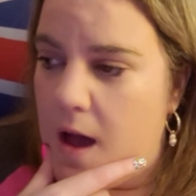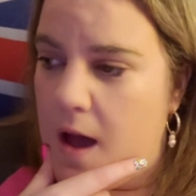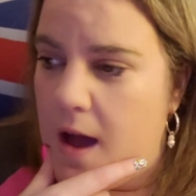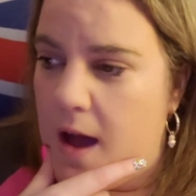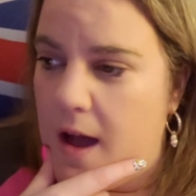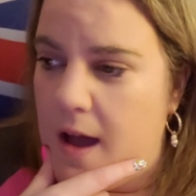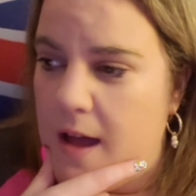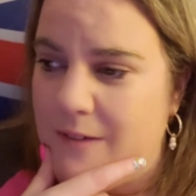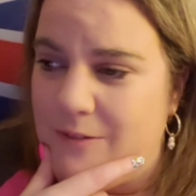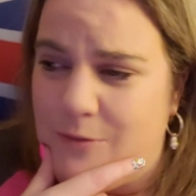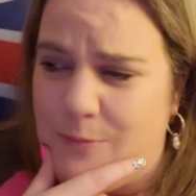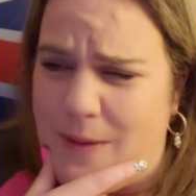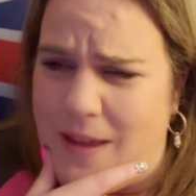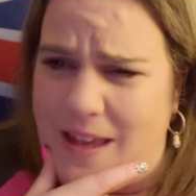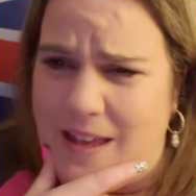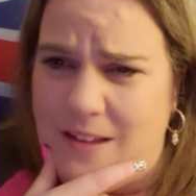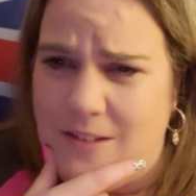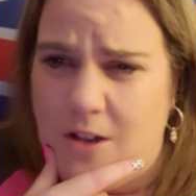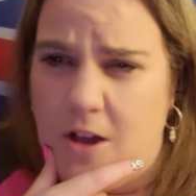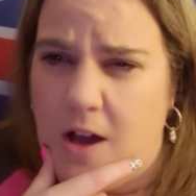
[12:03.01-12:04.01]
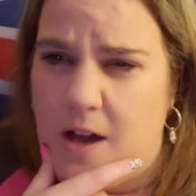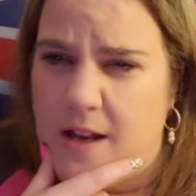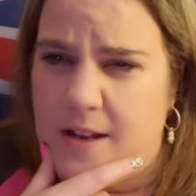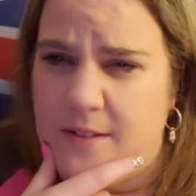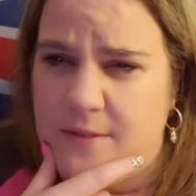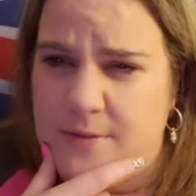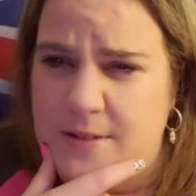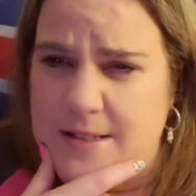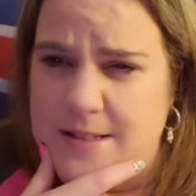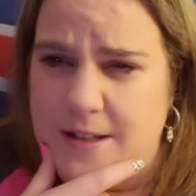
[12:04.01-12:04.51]
I've been kind
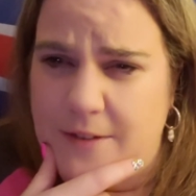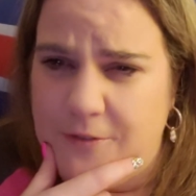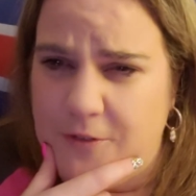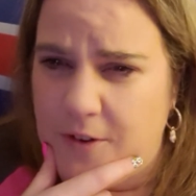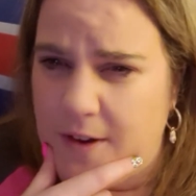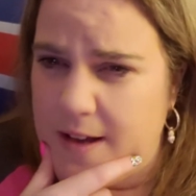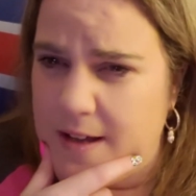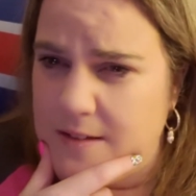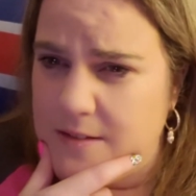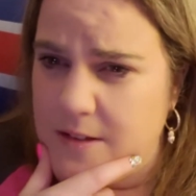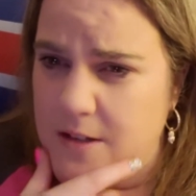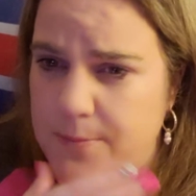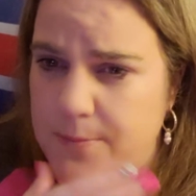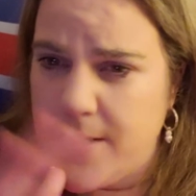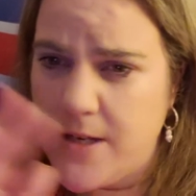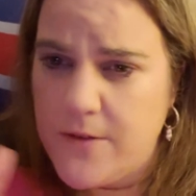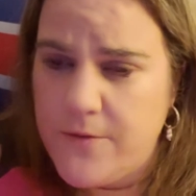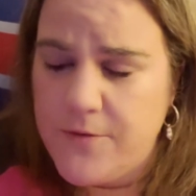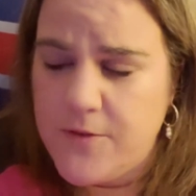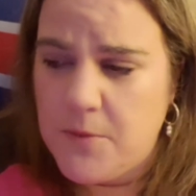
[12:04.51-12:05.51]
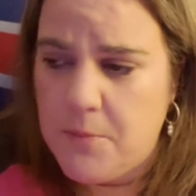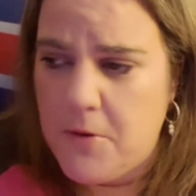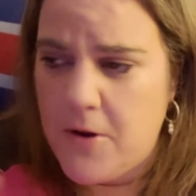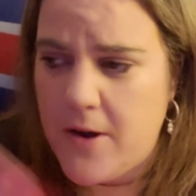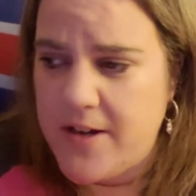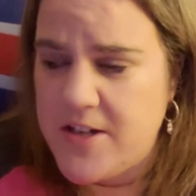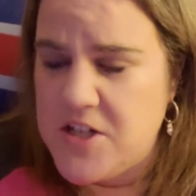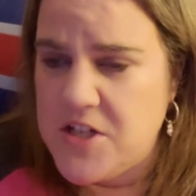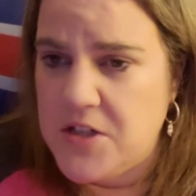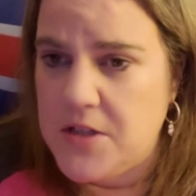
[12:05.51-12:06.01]
of suffering a bit of
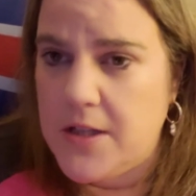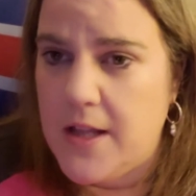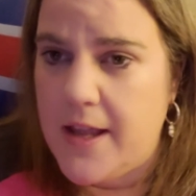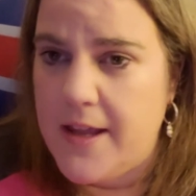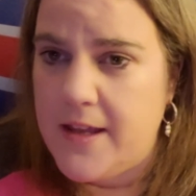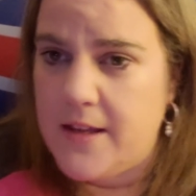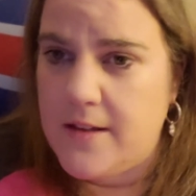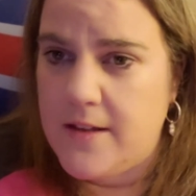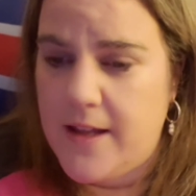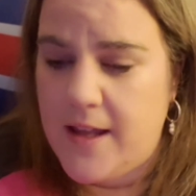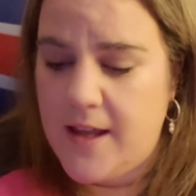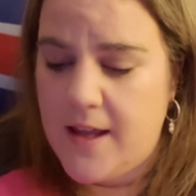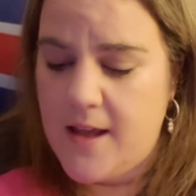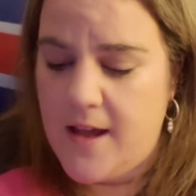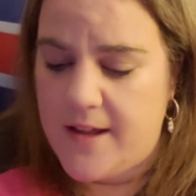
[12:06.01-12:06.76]
depression lately.